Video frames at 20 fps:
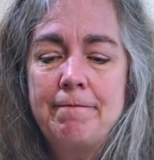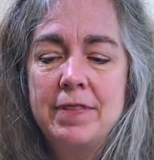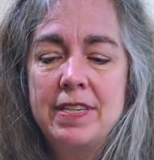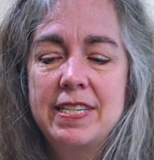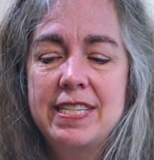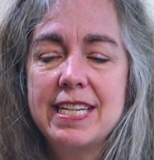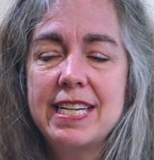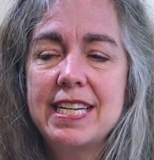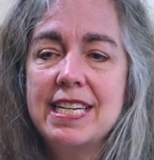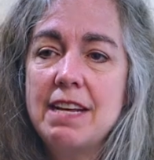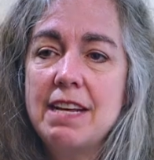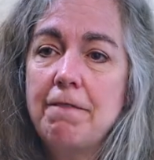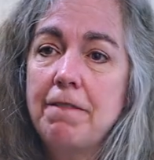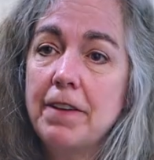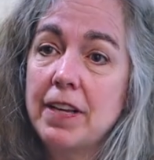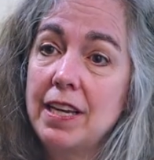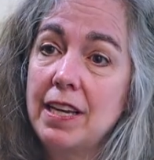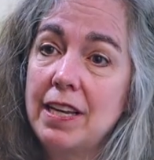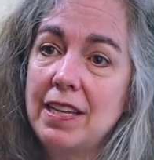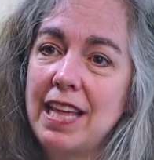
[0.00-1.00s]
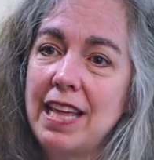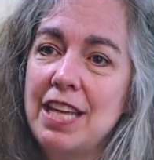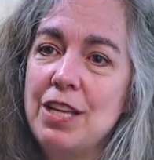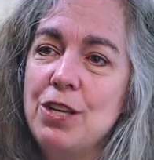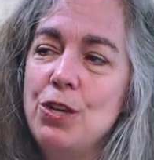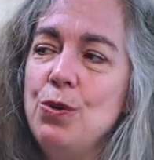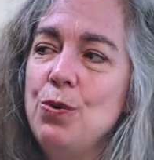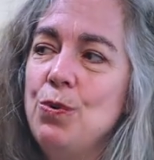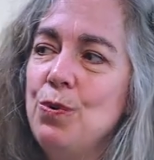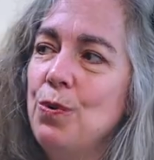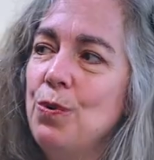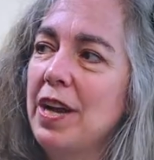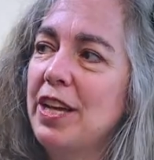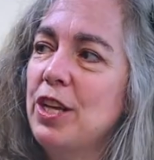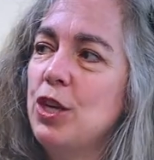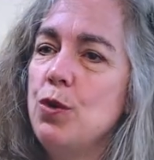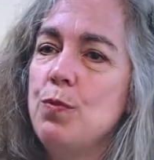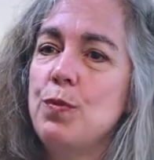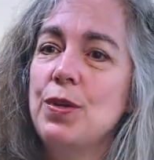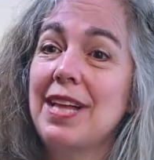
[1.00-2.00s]
significant that you
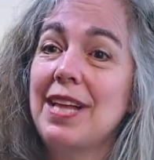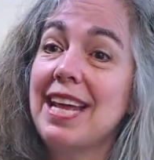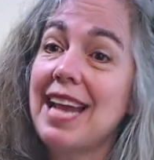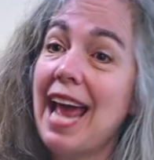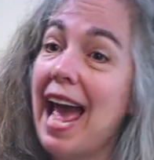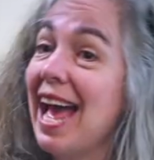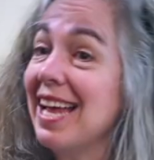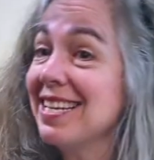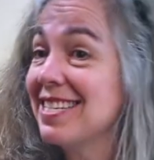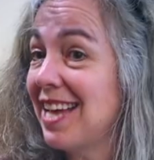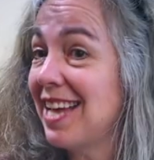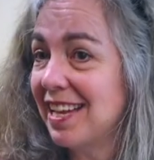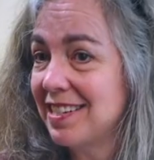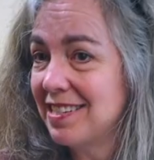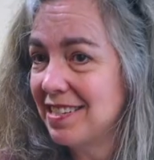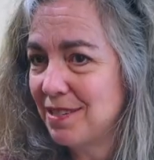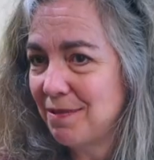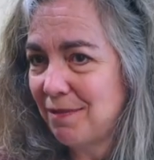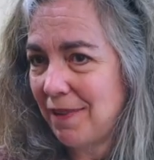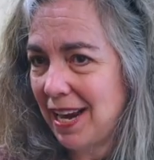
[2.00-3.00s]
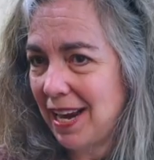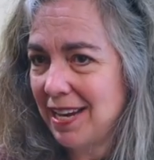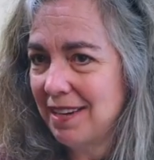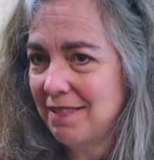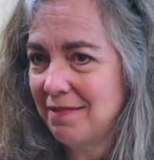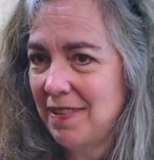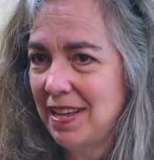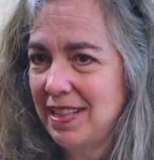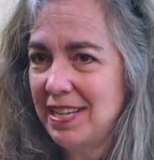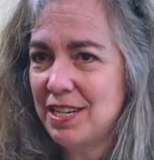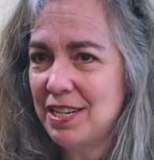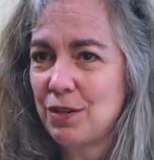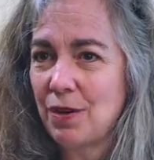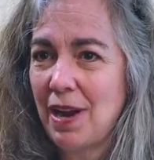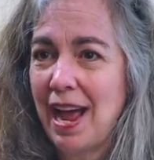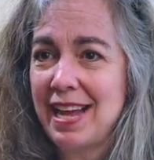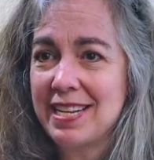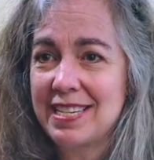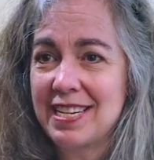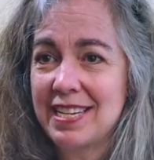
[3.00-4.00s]
accumulate assets, right? And these are
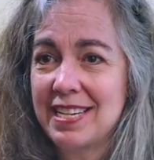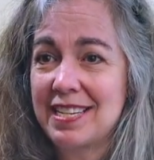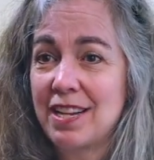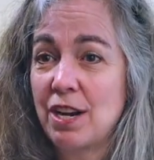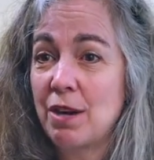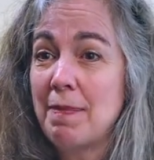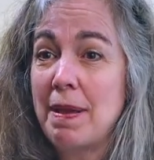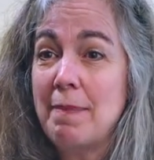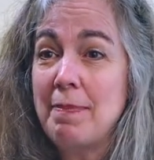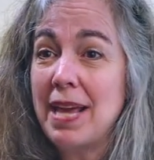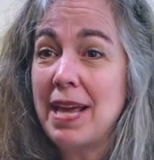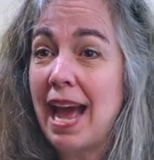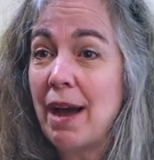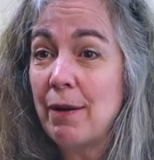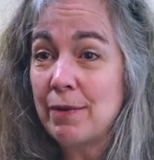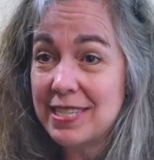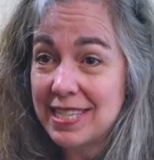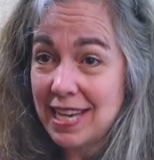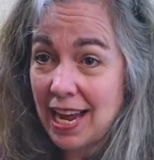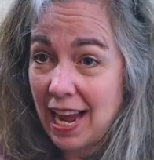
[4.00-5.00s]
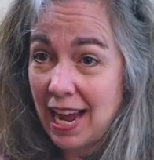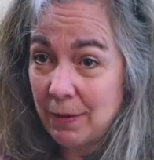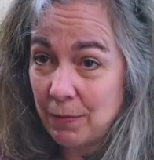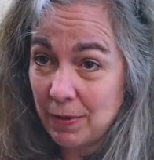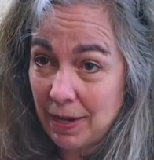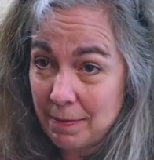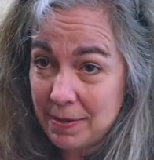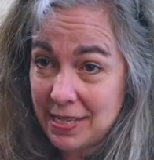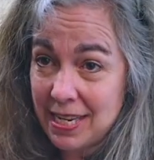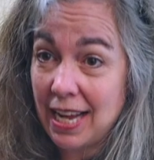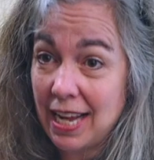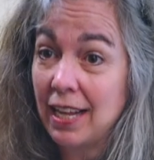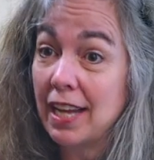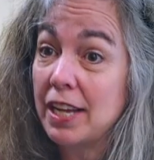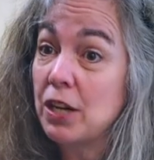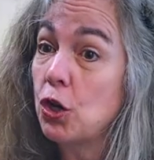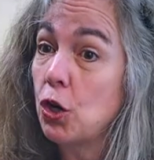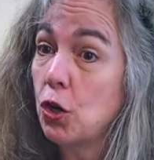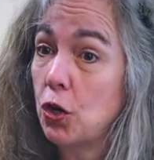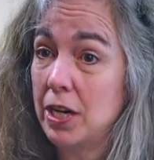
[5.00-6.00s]
assets that are maybe outside what I'm saying,
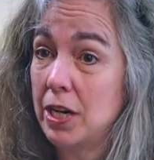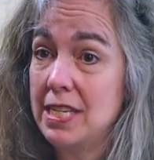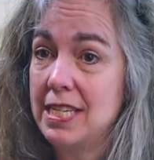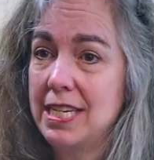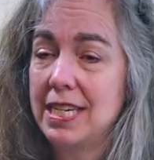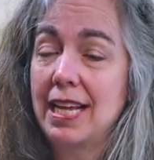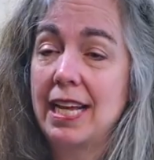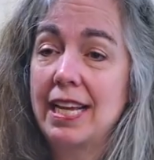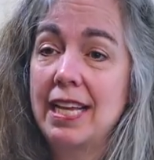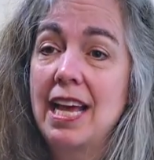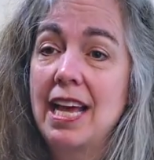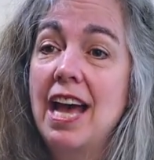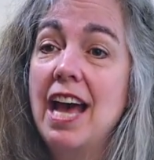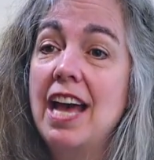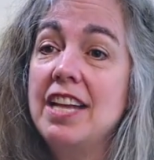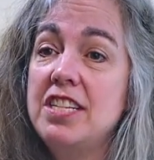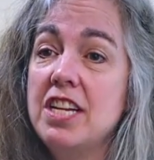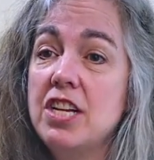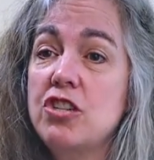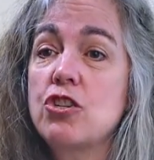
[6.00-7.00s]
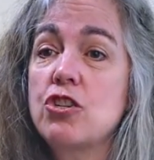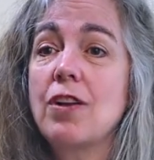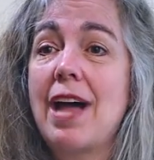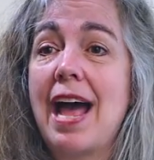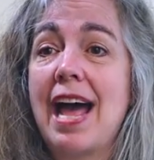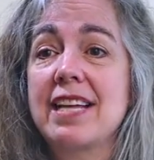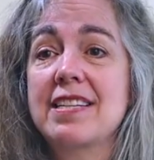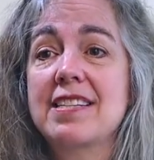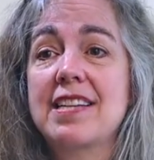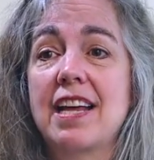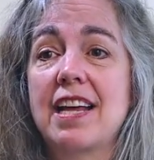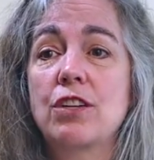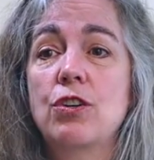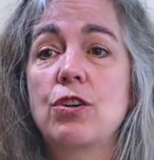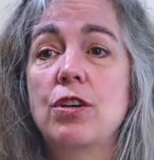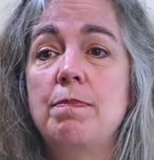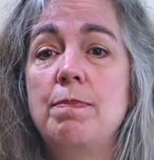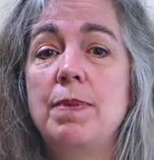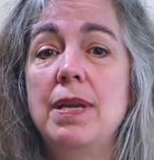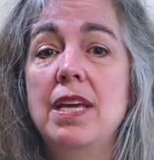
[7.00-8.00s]
like currency. Like a digital asset
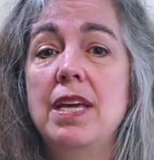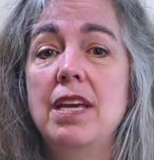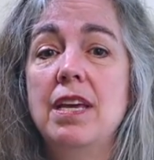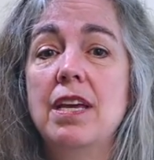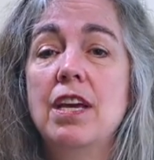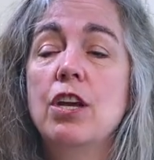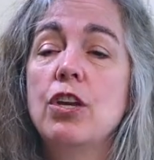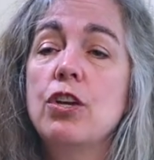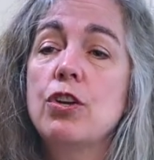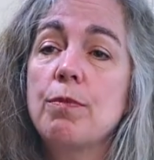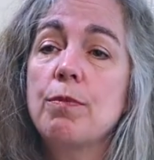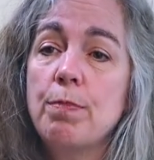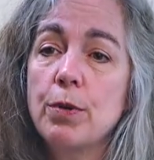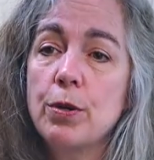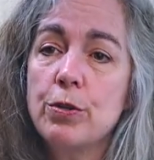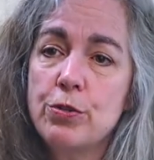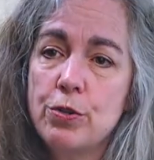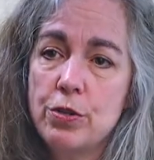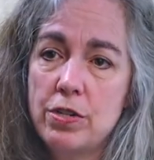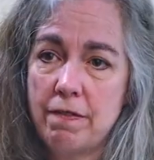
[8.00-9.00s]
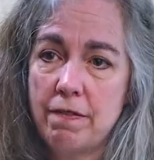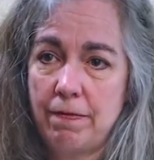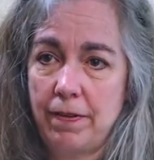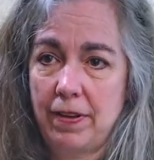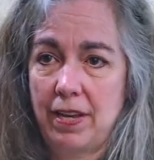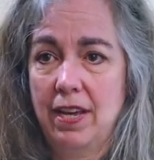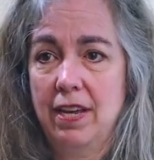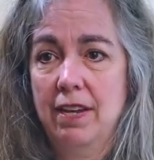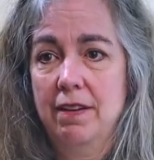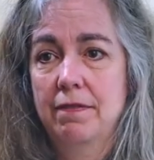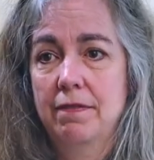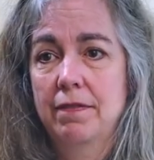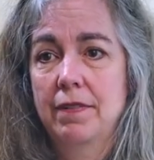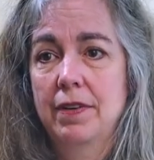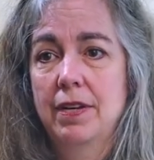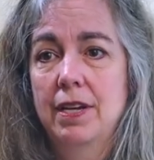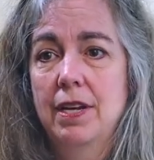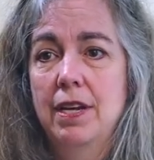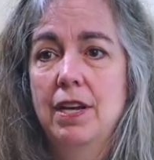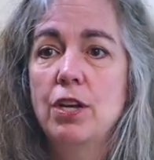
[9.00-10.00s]
could be your birth certificate,
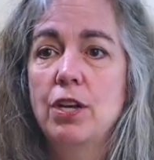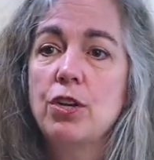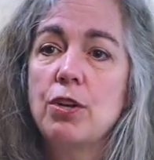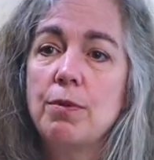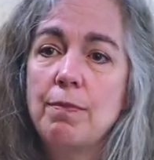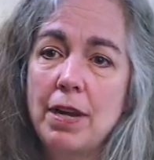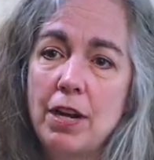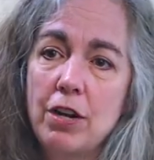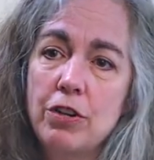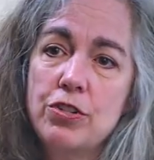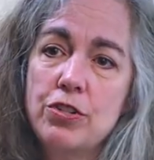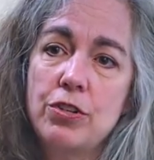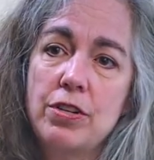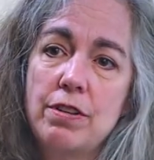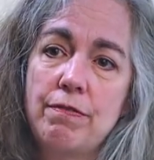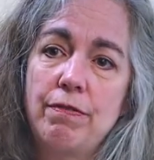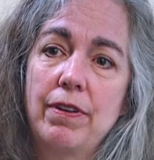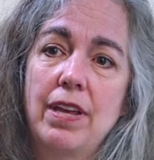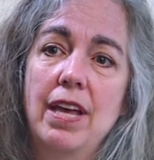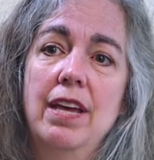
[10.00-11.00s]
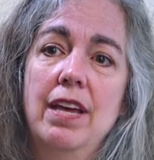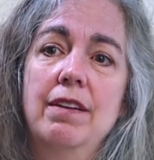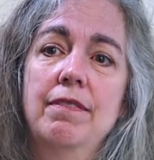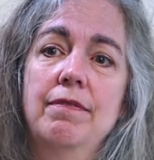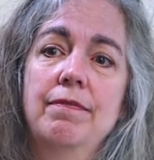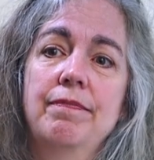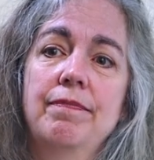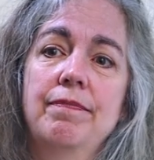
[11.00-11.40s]
your marriage certificate,